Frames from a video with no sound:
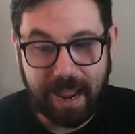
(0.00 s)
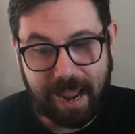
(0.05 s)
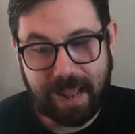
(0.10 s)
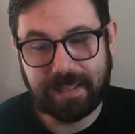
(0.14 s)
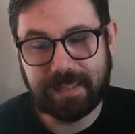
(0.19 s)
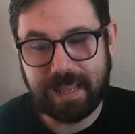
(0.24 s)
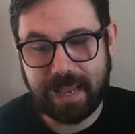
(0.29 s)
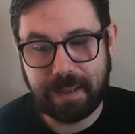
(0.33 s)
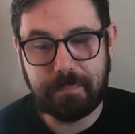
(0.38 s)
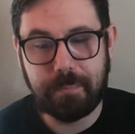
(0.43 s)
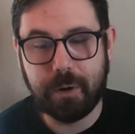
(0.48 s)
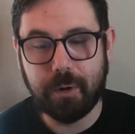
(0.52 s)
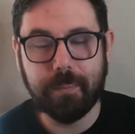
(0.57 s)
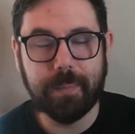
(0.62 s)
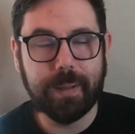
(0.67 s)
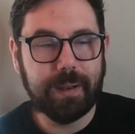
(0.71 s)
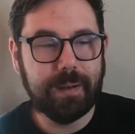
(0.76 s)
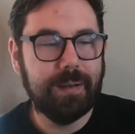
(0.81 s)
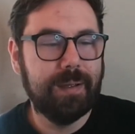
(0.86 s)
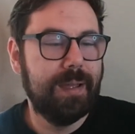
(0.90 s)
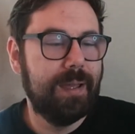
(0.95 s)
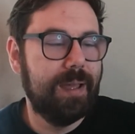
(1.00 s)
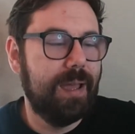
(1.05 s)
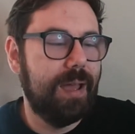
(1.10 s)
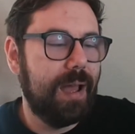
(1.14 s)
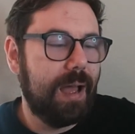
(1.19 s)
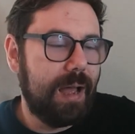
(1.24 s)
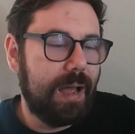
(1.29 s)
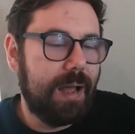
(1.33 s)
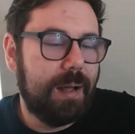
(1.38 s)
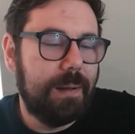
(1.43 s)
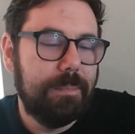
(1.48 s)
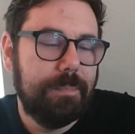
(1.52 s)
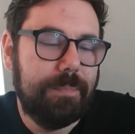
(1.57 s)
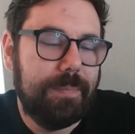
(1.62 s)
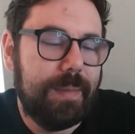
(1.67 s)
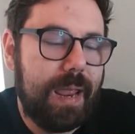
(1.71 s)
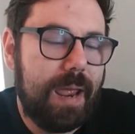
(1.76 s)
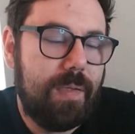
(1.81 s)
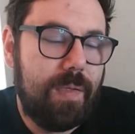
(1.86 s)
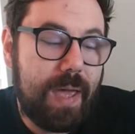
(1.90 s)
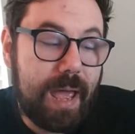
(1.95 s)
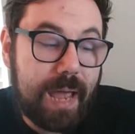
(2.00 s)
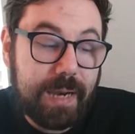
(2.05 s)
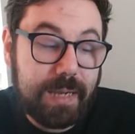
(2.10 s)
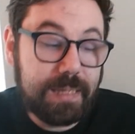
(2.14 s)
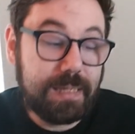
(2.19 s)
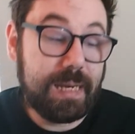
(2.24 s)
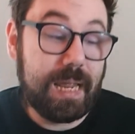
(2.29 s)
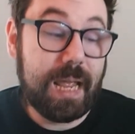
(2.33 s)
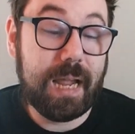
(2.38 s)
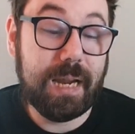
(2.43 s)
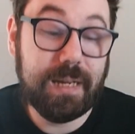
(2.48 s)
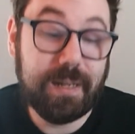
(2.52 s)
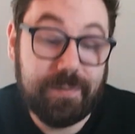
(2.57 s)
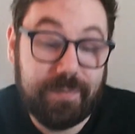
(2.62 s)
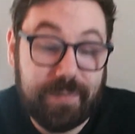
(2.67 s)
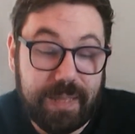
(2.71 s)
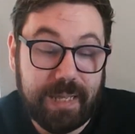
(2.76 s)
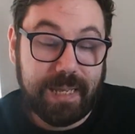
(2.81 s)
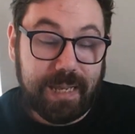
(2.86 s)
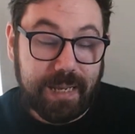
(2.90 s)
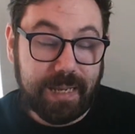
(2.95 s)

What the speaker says: at that moment. And that is kind of